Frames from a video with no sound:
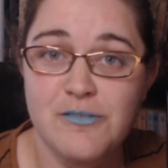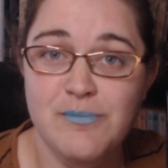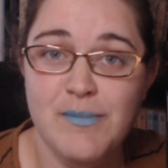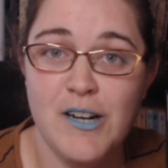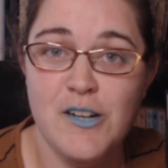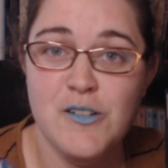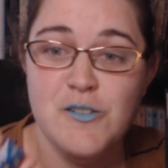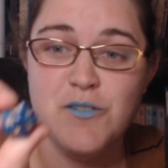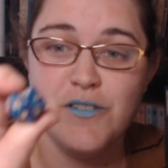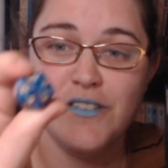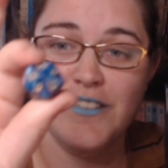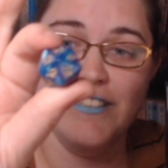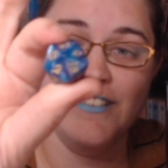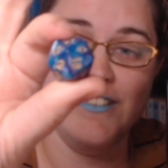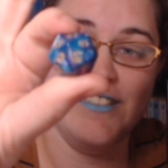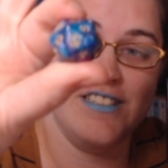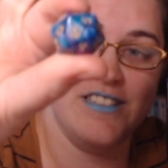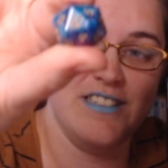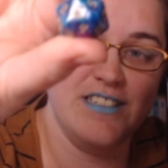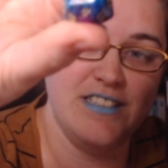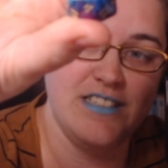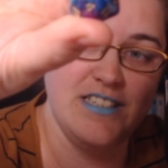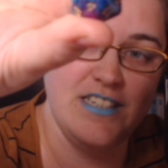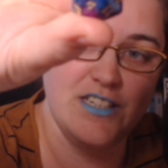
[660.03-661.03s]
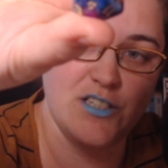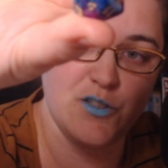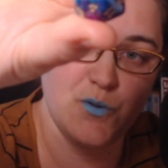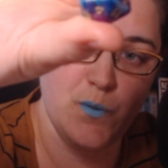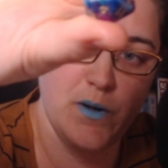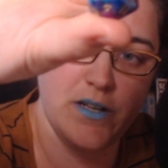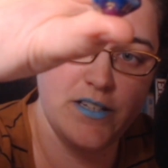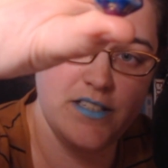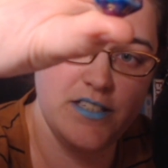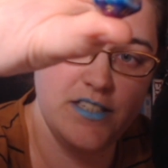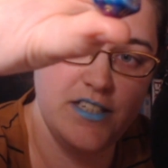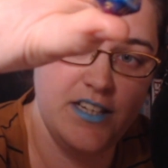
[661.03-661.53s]
most, is the
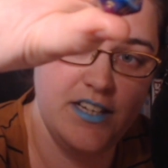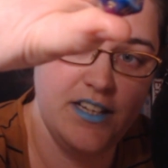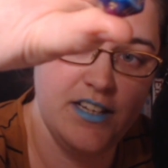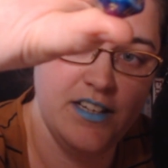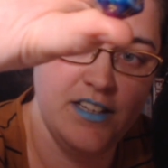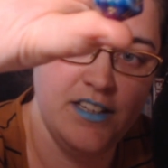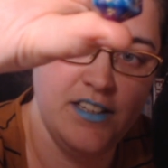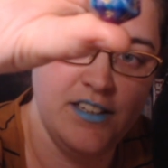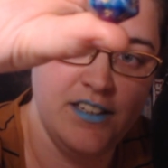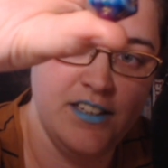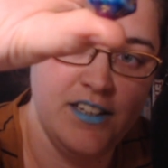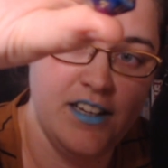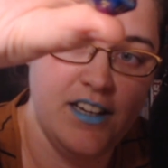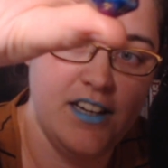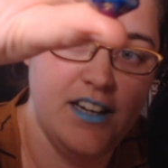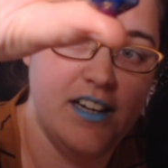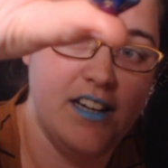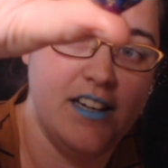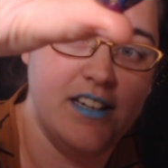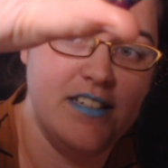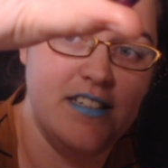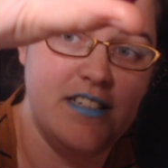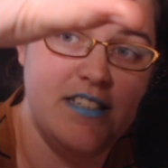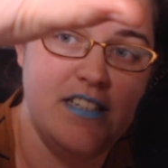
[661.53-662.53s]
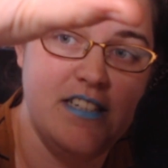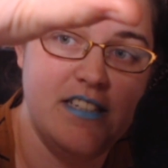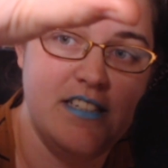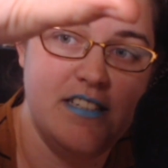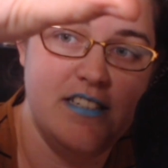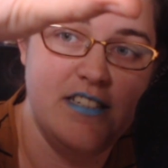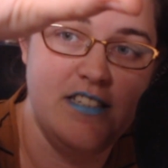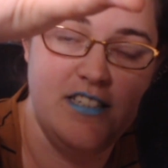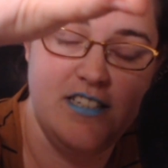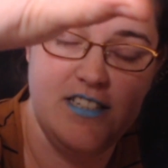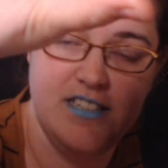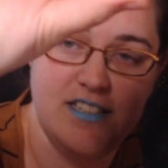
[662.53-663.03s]
D20.
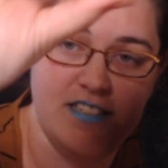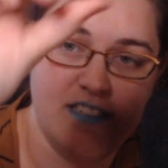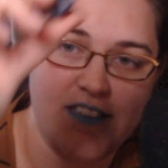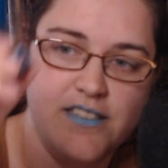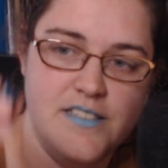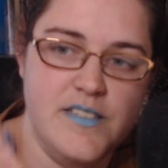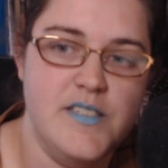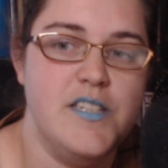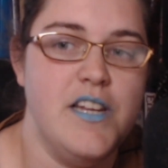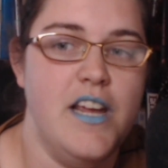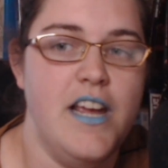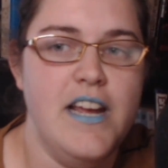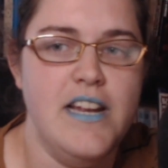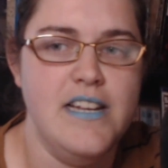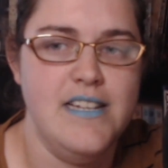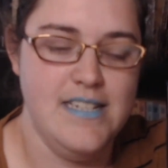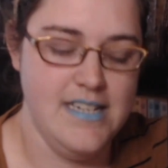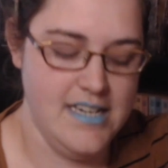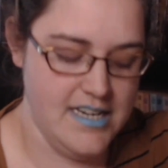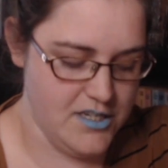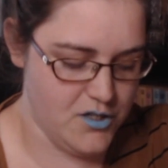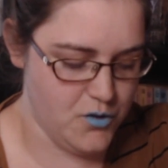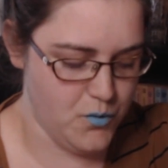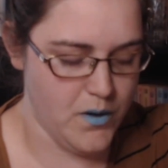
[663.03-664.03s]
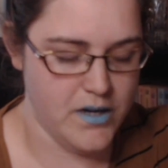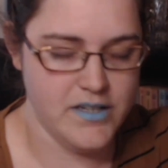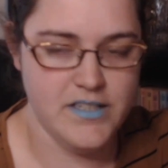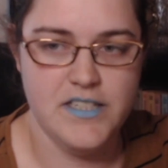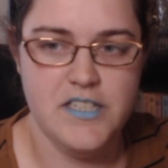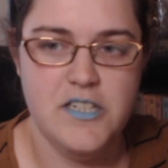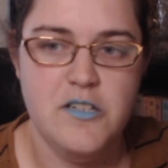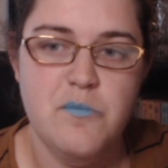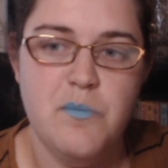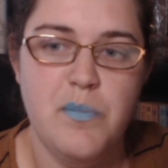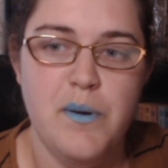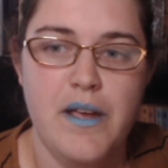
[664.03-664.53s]
D&D is a
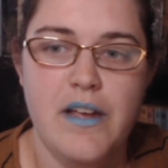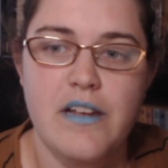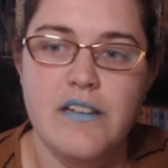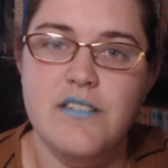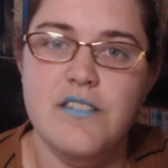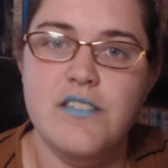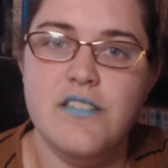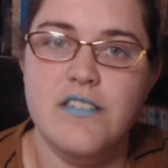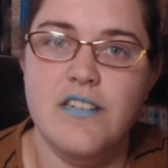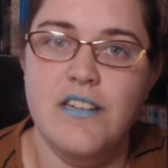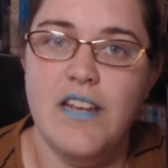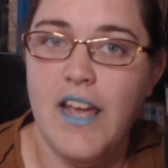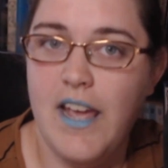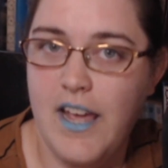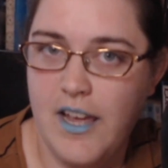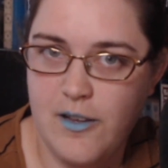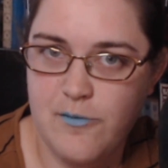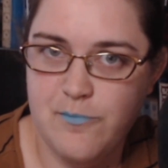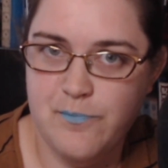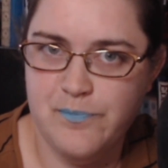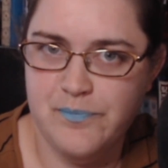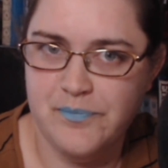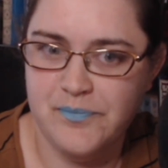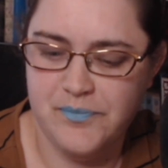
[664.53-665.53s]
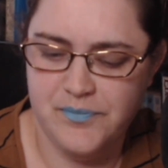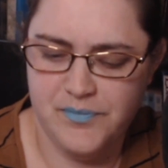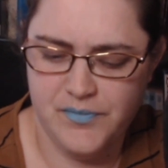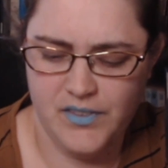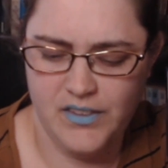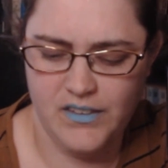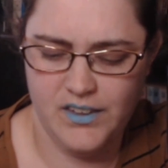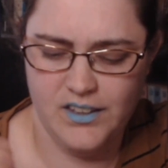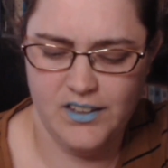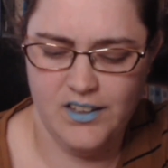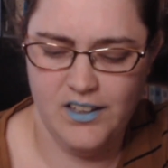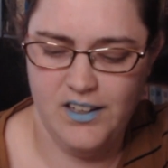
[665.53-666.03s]
D20 based game.
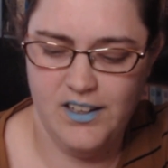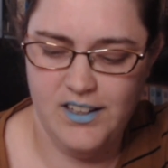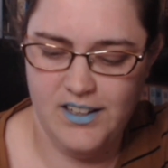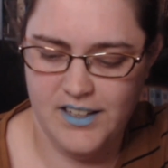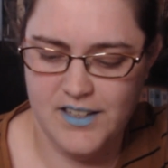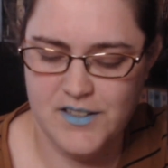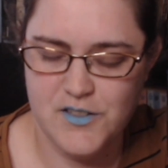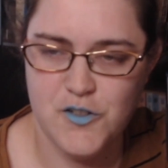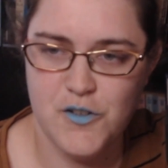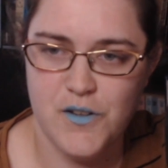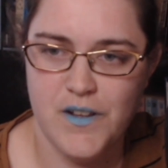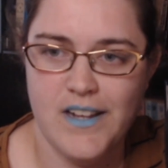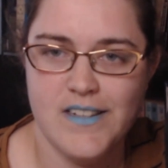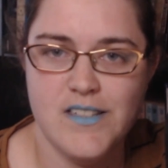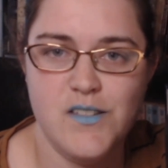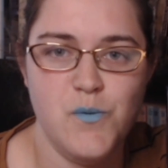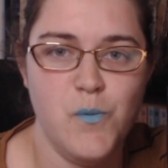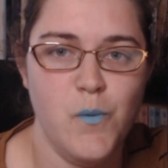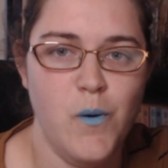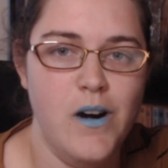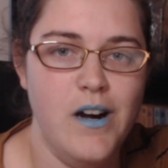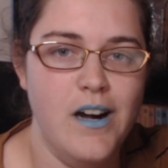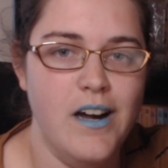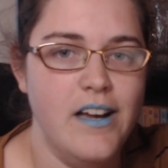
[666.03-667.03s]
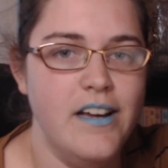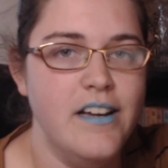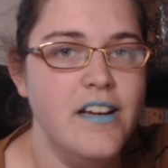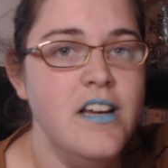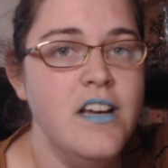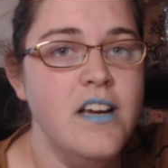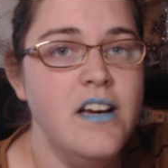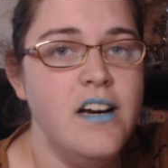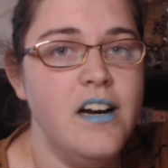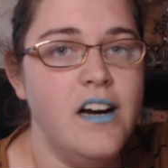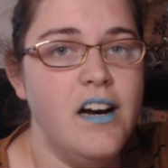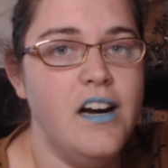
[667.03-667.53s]
So that's why
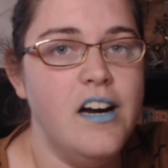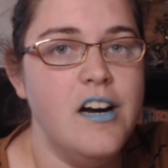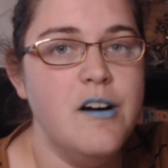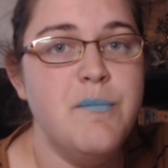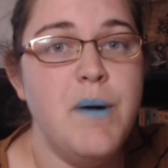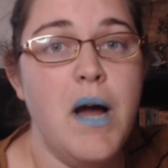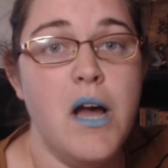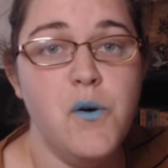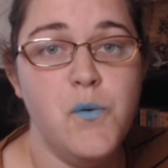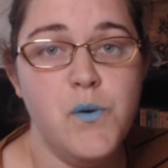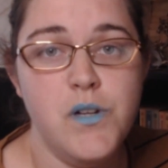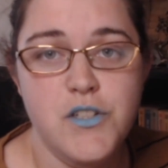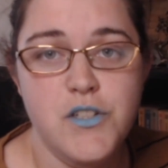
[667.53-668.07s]
I will